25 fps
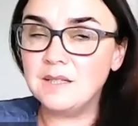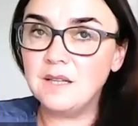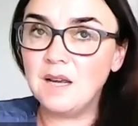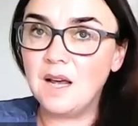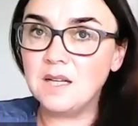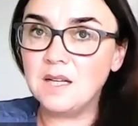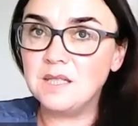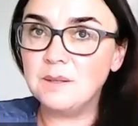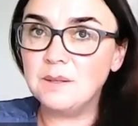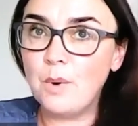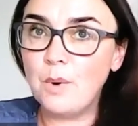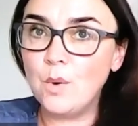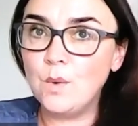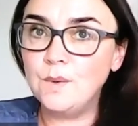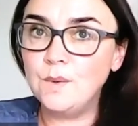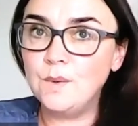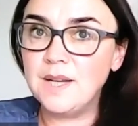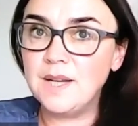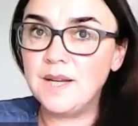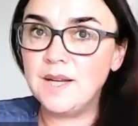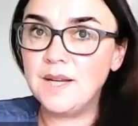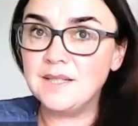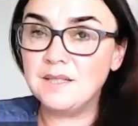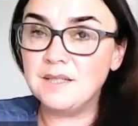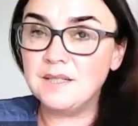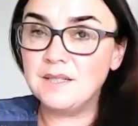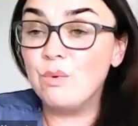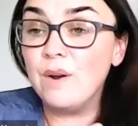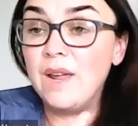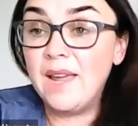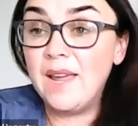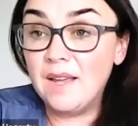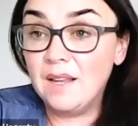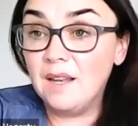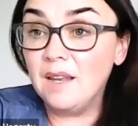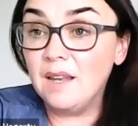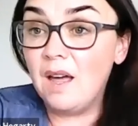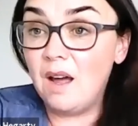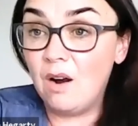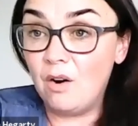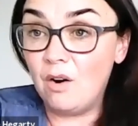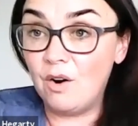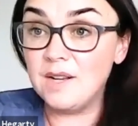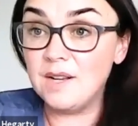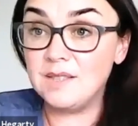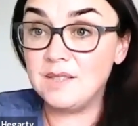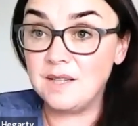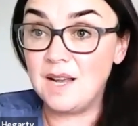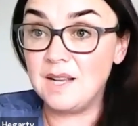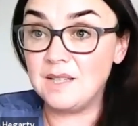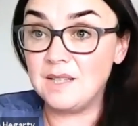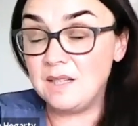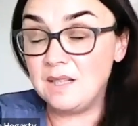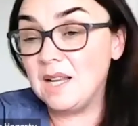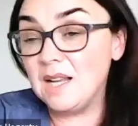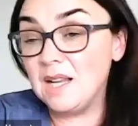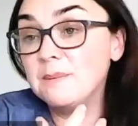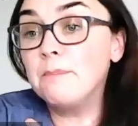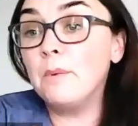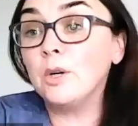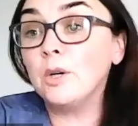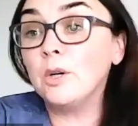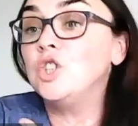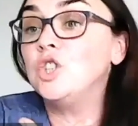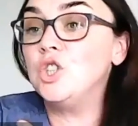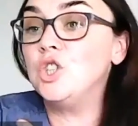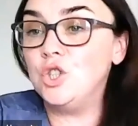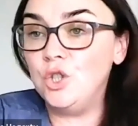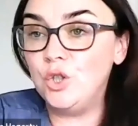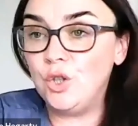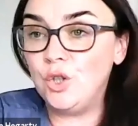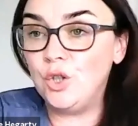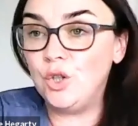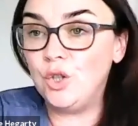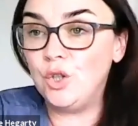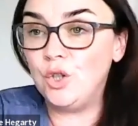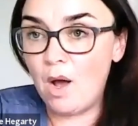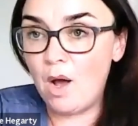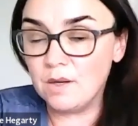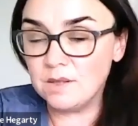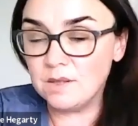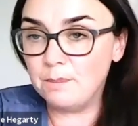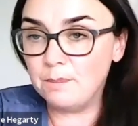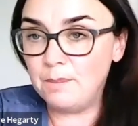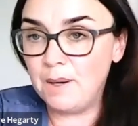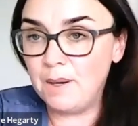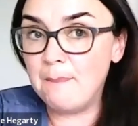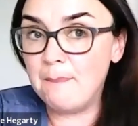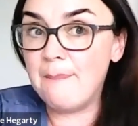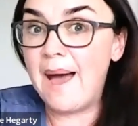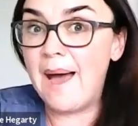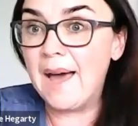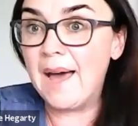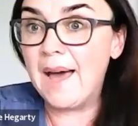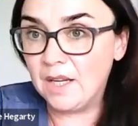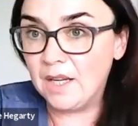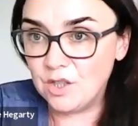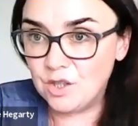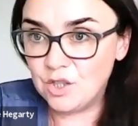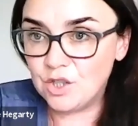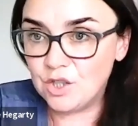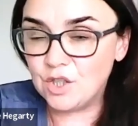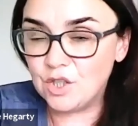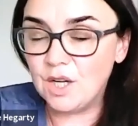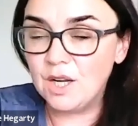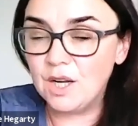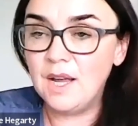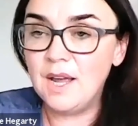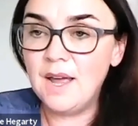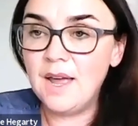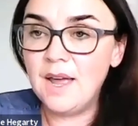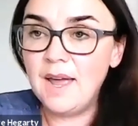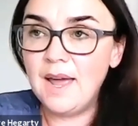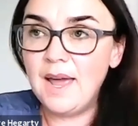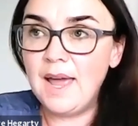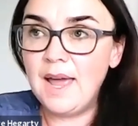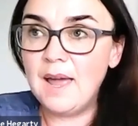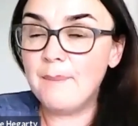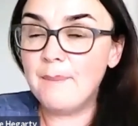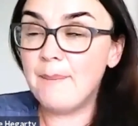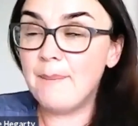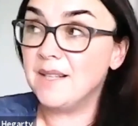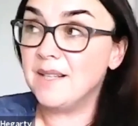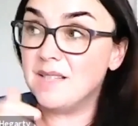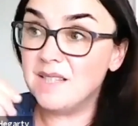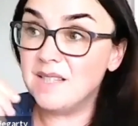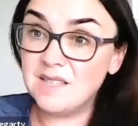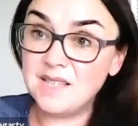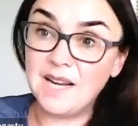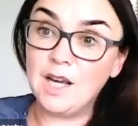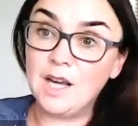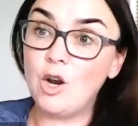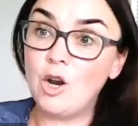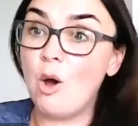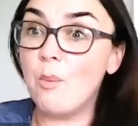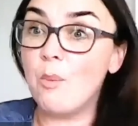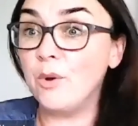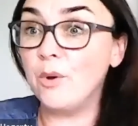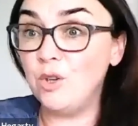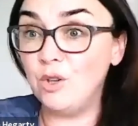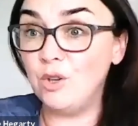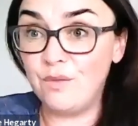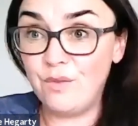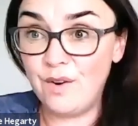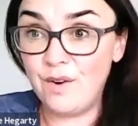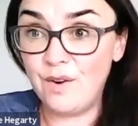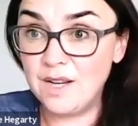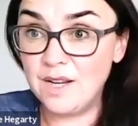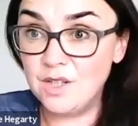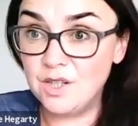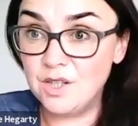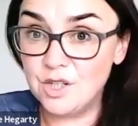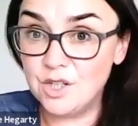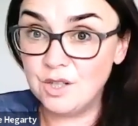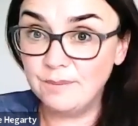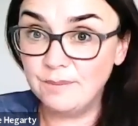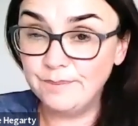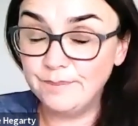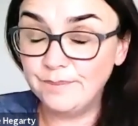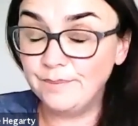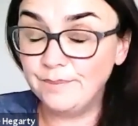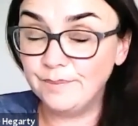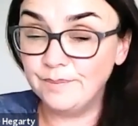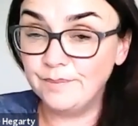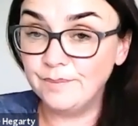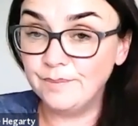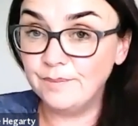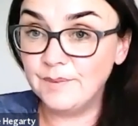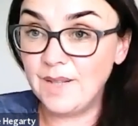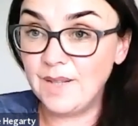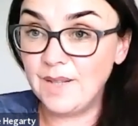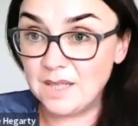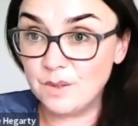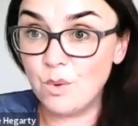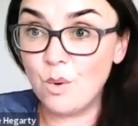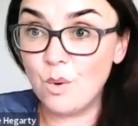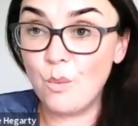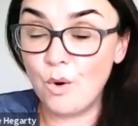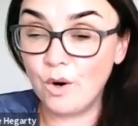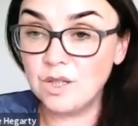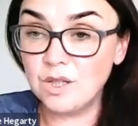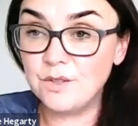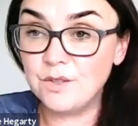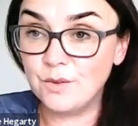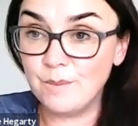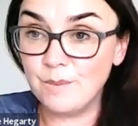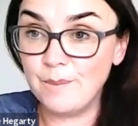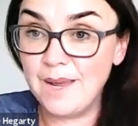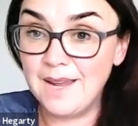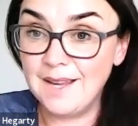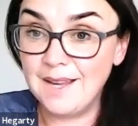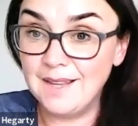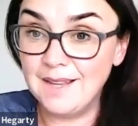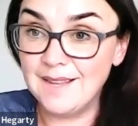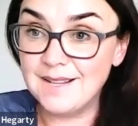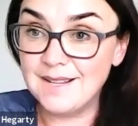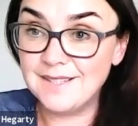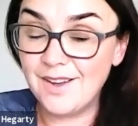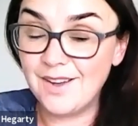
I suppose, as real or as much as you can possibly manage, and stick it up on your fridge. That's what works for me in this